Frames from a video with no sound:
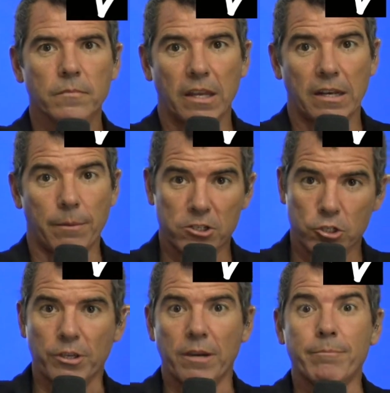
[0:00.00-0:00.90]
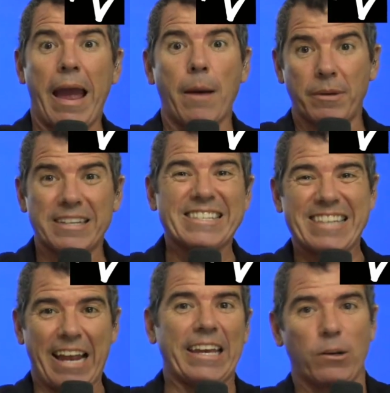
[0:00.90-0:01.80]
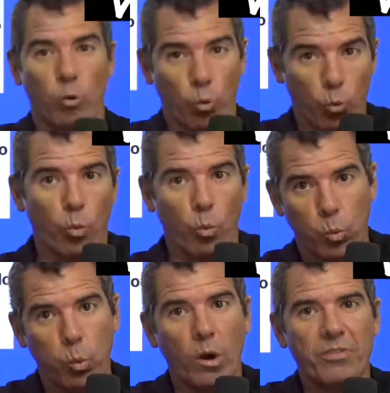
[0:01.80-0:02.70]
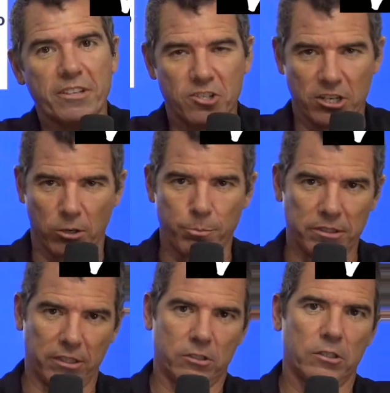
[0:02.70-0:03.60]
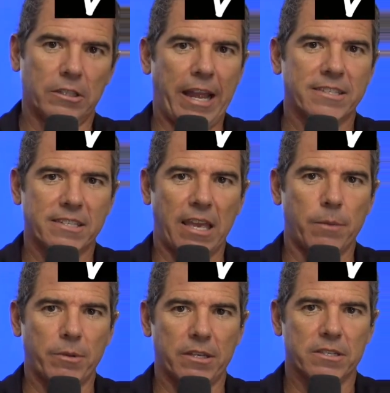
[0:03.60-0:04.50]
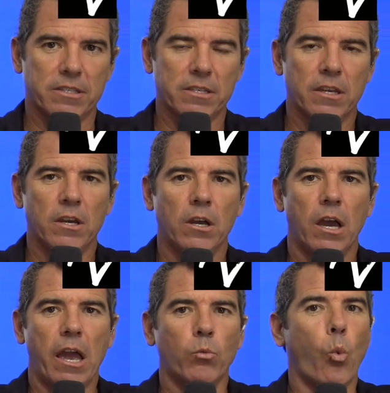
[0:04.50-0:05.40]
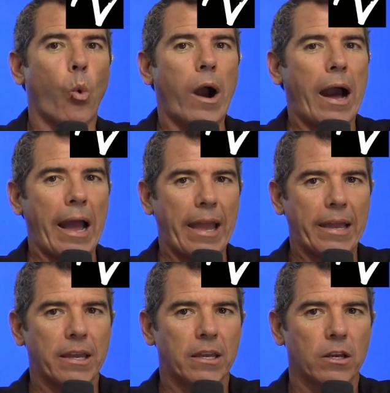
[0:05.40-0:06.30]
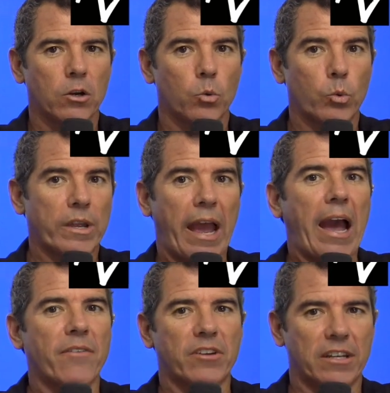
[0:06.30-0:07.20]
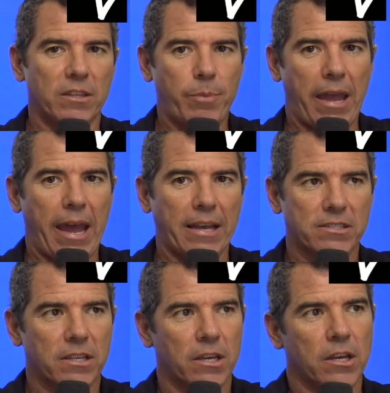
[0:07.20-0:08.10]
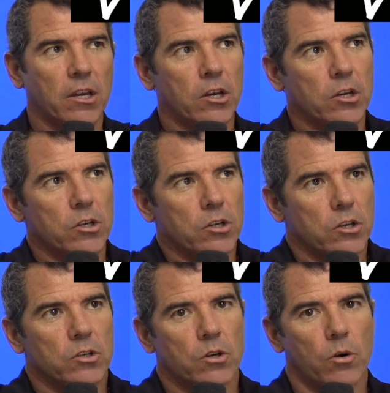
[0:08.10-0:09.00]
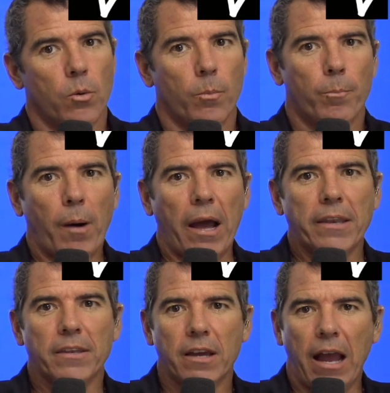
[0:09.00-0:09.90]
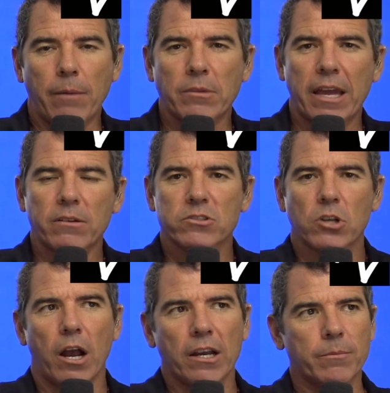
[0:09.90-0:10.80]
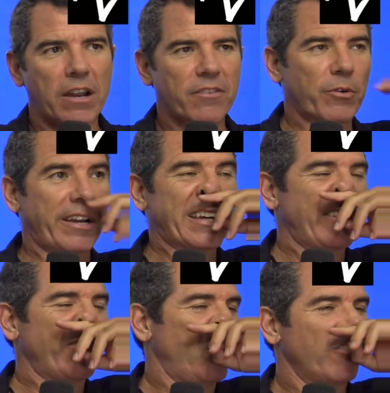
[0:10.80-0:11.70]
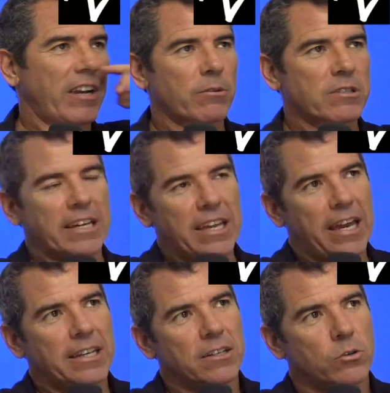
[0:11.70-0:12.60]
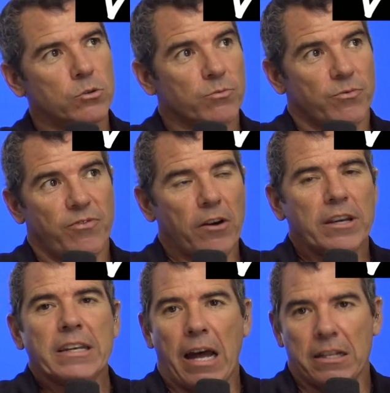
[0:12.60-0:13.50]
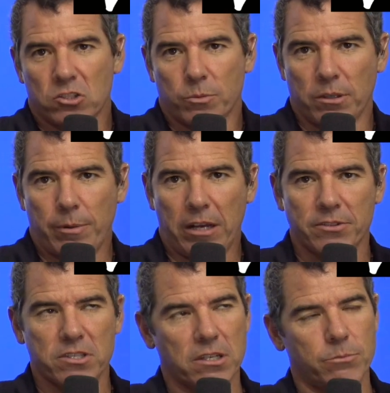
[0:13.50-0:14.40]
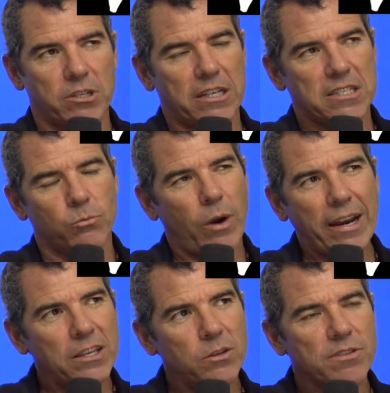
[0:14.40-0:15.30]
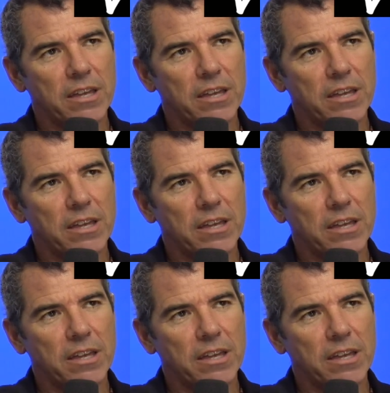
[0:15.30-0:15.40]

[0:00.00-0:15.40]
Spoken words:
And I'm going to show you a map in a second, what the geopolitical landscape is and why we haven't in the past. But I'm like, I was talking to my friend, Ken Wolf, and I was like, Ken, who's very knowledgeable about this subject. I said, why do you,